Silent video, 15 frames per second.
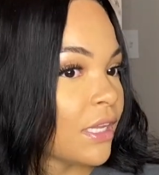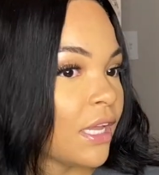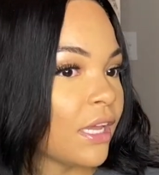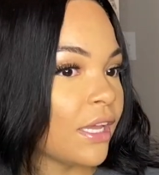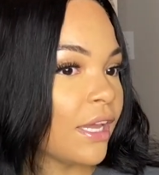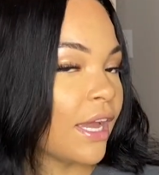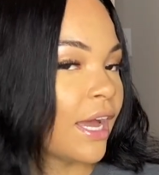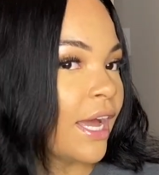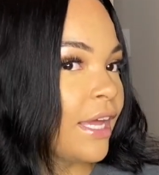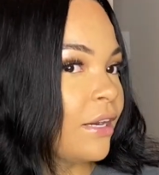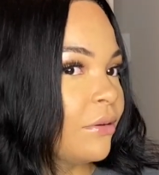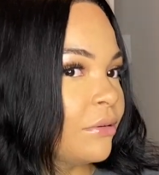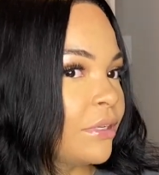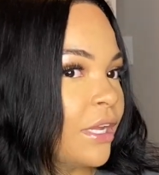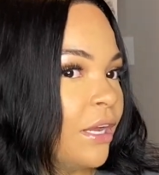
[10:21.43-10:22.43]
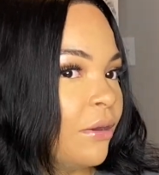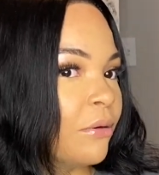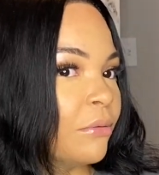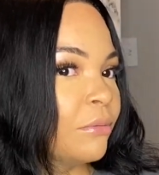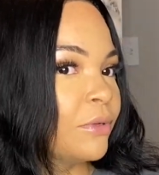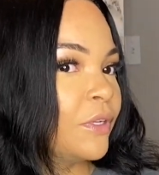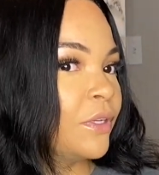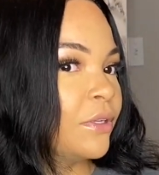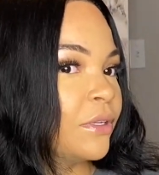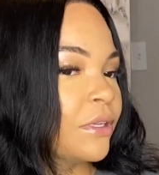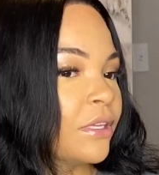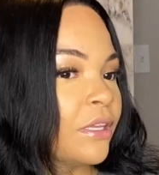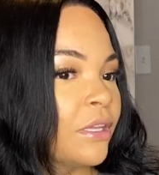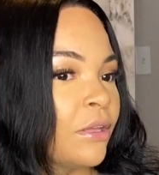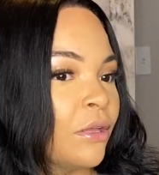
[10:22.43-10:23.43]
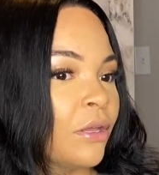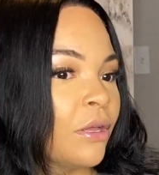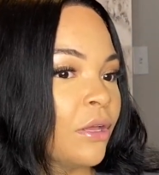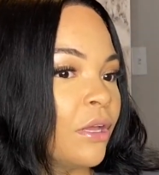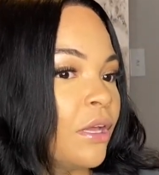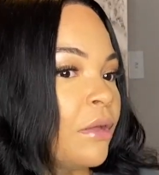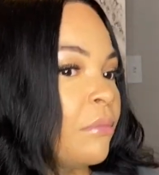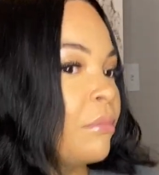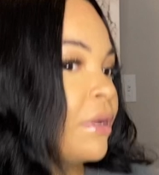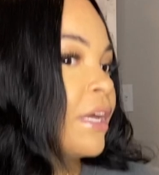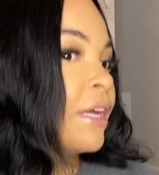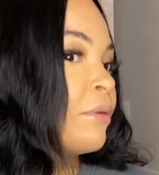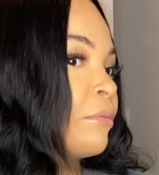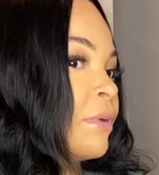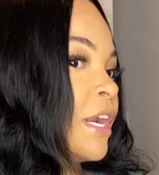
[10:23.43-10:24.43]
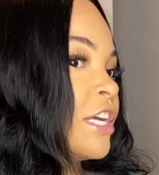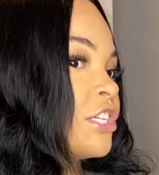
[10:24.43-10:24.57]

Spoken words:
Yeah, I don't know. What do you... But when I